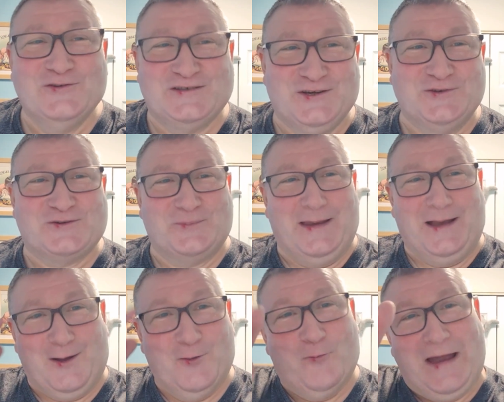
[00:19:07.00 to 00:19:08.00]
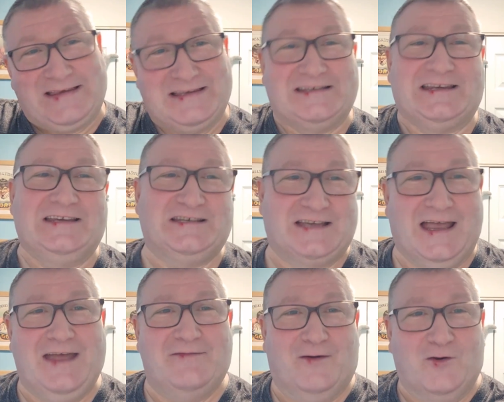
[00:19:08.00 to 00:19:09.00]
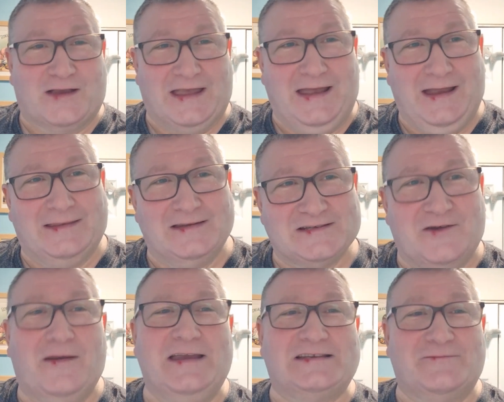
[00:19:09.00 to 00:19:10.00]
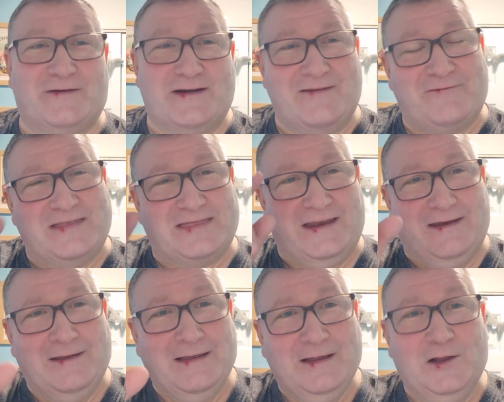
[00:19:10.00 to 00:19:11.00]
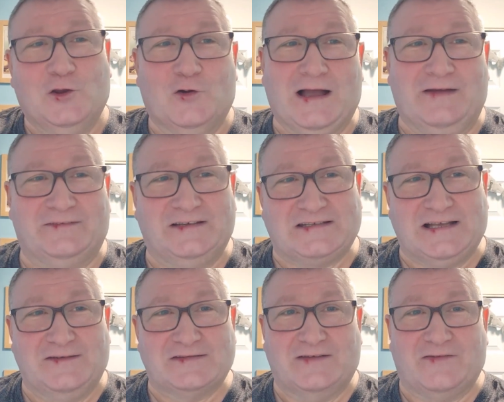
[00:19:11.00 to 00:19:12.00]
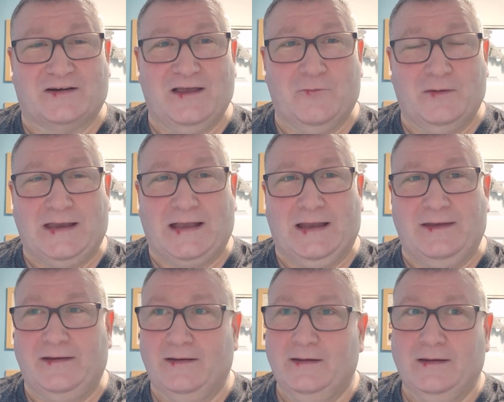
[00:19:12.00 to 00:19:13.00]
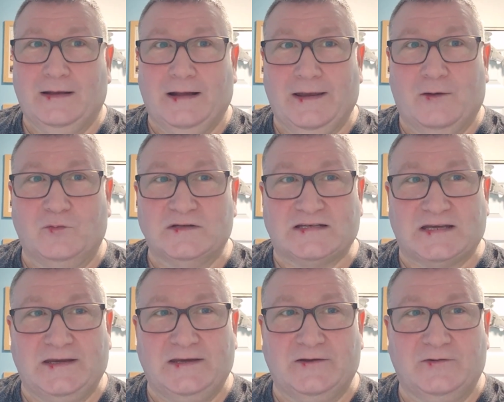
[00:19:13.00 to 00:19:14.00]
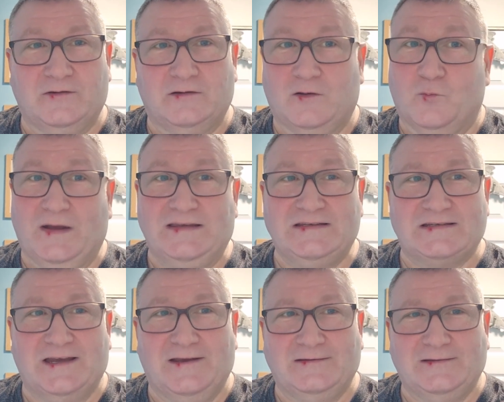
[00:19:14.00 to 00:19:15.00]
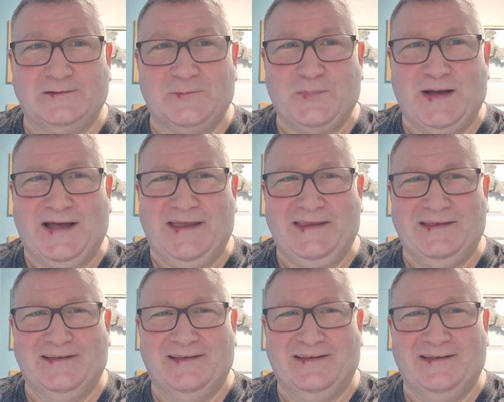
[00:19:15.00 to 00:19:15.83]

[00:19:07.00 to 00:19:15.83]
judge me on Wednesday shave, okay? There's a reason for everything. Look after yourselves, have a great weekend, and I will see you on Wednesday. Bye.